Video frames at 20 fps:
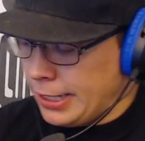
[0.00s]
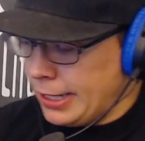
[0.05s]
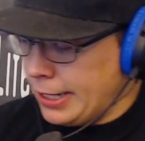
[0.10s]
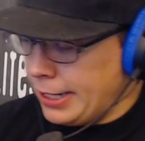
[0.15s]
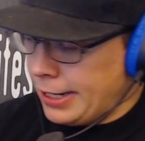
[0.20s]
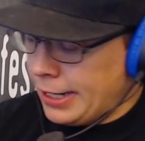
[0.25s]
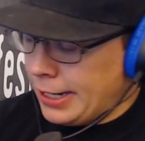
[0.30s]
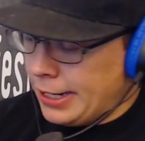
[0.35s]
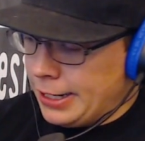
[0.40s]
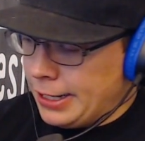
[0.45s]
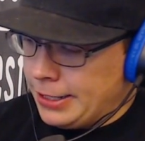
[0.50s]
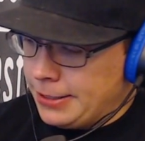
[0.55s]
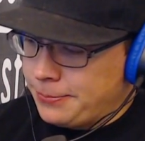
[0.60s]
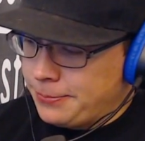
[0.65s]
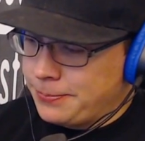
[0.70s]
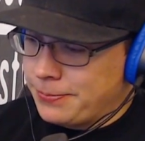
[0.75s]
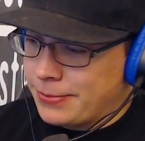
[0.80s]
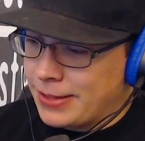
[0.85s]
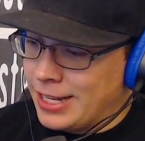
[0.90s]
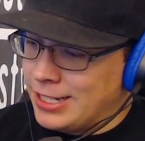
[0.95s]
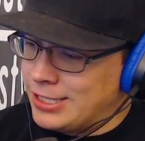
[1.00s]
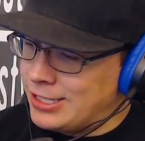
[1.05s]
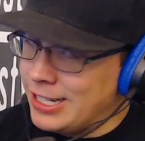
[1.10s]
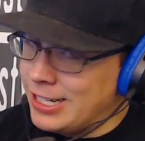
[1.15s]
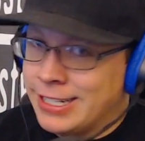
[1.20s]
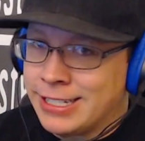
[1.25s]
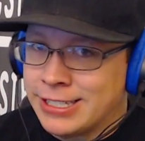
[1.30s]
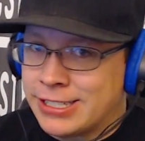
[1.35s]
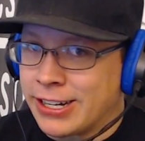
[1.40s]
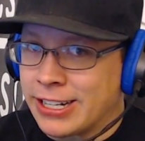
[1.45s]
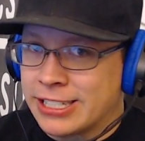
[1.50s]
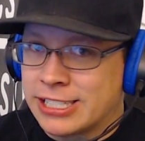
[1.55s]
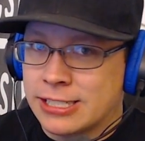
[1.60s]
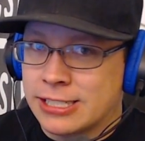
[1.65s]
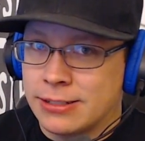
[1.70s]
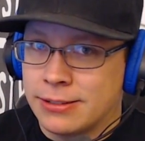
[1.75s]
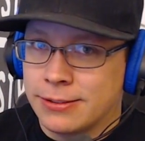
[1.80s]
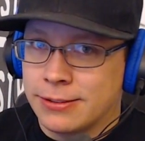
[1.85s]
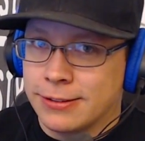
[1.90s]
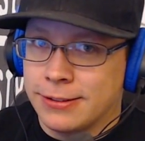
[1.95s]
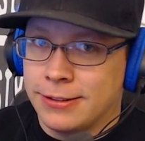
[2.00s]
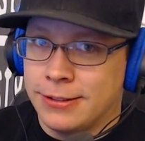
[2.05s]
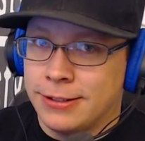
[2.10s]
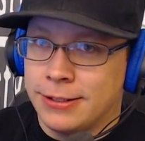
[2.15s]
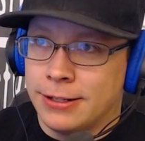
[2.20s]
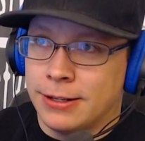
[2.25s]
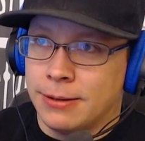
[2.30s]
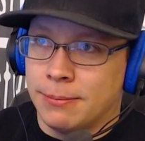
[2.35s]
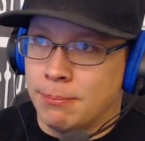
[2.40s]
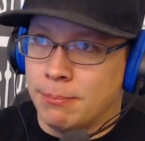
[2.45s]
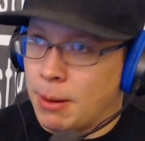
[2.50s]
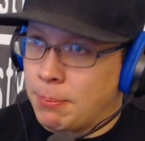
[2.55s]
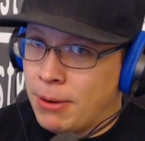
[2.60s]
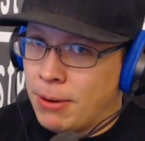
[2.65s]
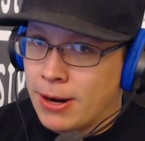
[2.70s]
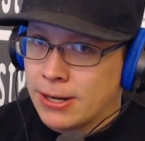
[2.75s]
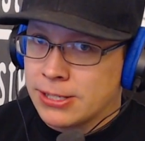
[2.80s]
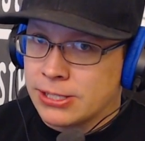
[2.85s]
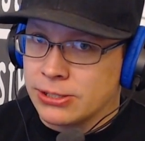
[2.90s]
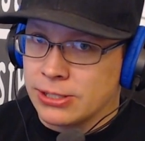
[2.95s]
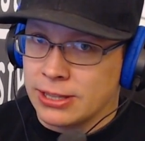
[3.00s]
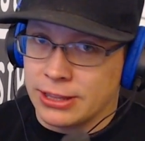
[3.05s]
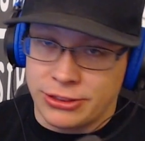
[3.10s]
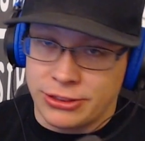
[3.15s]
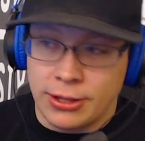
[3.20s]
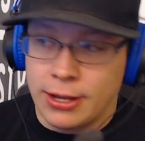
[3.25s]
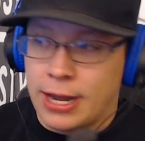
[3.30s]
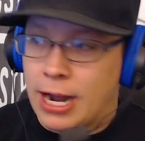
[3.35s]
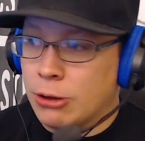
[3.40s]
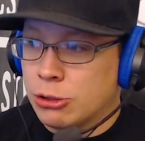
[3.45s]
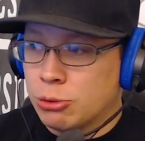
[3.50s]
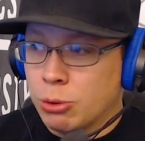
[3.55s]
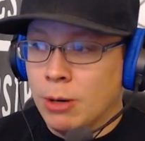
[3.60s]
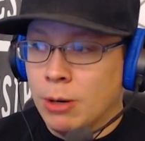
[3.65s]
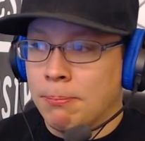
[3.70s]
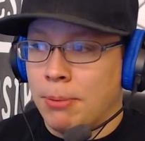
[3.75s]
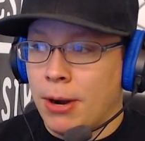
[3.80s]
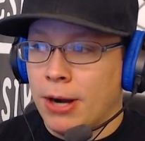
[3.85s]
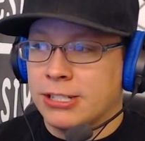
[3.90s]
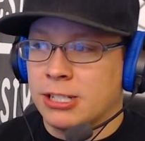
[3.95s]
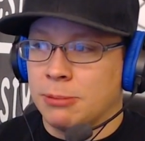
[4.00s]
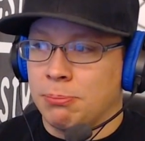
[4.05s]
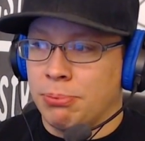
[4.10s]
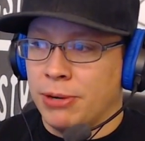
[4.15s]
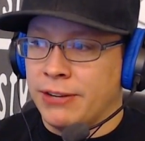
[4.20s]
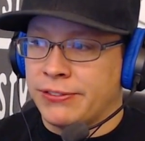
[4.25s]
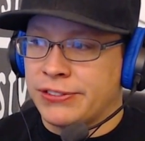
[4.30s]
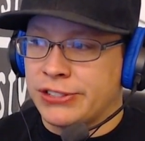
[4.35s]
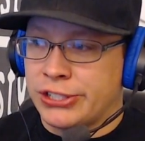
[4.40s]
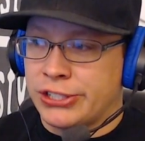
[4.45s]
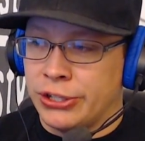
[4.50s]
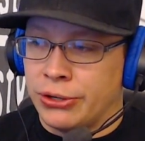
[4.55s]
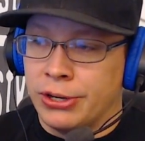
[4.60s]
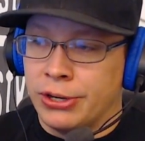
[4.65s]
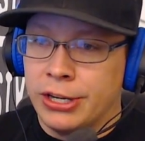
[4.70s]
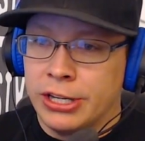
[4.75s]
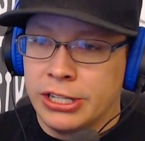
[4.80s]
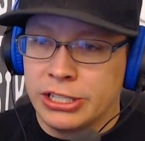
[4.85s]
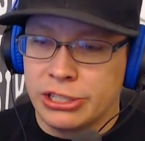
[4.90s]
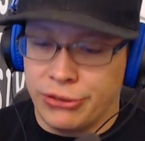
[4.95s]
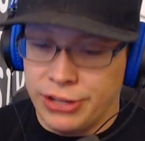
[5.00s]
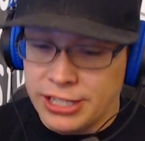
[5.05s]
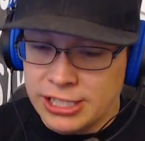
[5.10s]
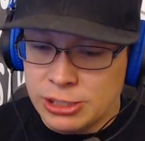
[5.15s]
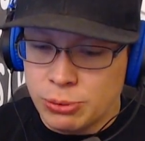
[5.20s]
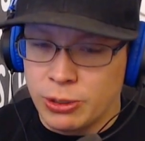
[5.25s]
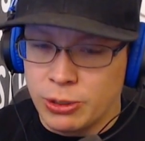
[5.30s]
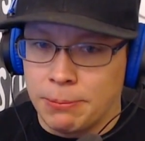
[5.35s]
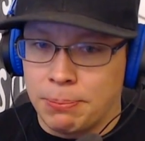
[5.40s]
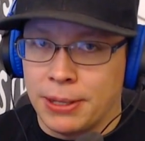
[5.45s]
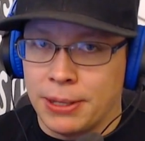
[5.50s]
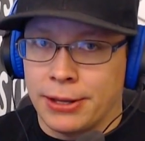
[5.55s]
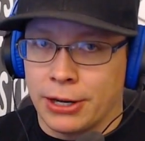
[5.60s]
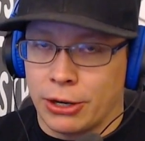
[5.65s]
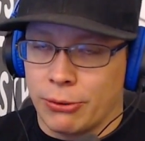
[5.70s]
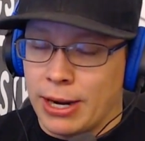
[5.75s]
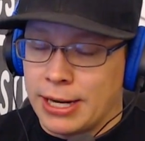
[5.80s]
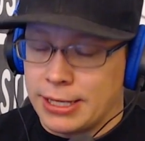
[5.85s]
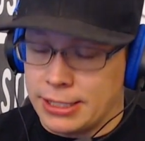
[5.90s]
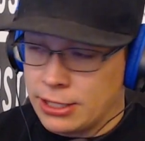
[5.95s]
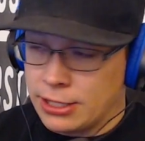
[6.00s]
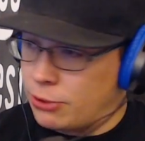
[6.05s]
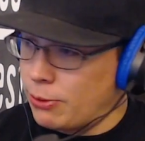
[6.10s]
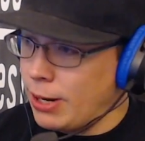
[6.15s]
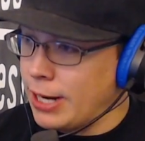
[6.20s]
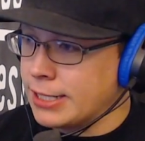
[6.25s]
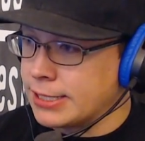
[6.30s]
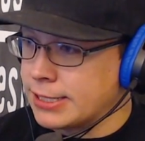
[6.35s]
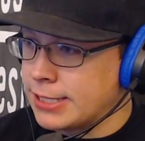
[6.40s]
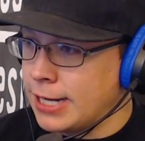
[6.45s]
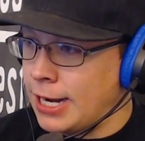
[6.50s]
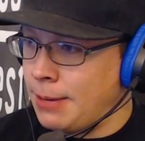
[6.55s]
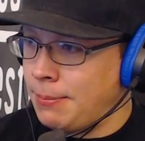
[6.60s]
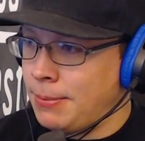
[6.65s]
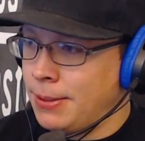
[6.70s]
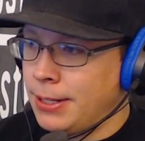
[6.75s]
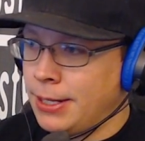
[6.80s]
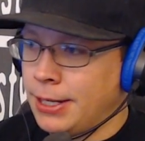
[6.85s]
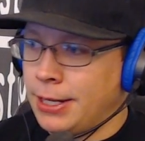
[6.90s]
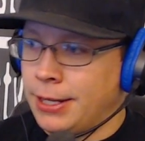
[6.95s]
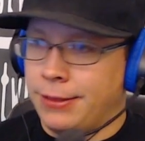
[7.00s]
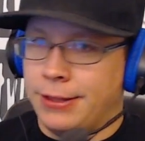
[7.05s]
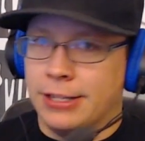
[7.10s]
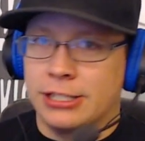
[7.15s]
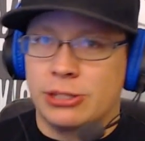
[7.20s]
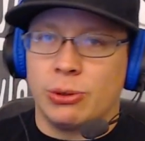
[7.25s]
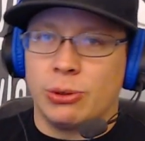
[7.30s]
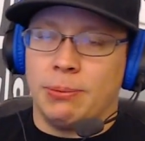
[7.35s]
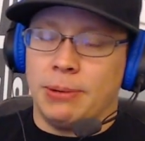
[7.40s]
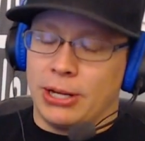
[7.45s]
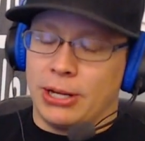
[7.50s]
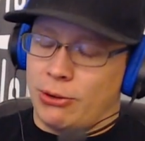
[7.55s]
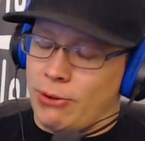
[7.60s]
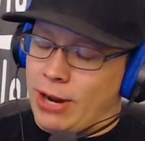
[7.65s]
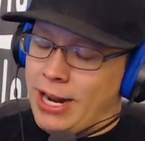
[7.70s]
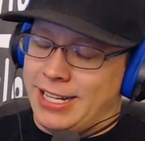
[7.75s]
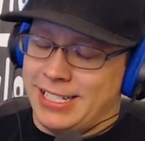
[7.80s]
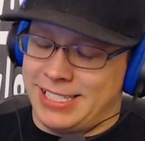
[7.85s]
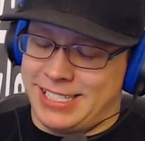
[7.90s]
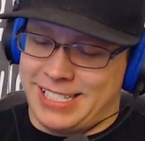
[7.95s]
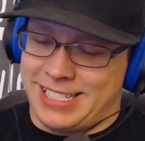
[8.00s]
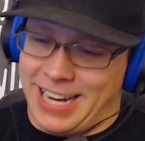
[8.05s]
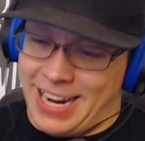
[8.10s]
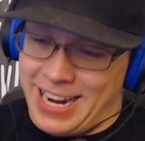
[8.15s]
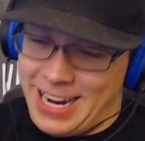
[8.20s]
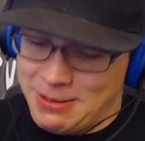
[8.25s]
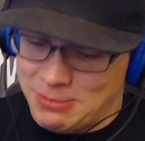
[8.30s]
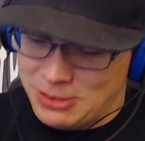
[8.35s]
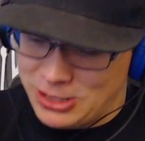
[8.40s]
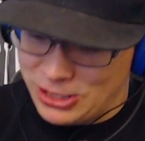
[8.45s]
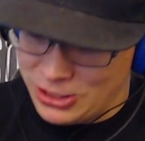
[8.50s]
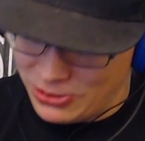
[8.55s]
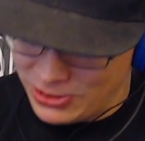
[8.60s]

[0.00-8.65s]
It didn't touch my boxer. I was wearing boxer briefs too. So this would have been the greatest time. This would have been the greatest time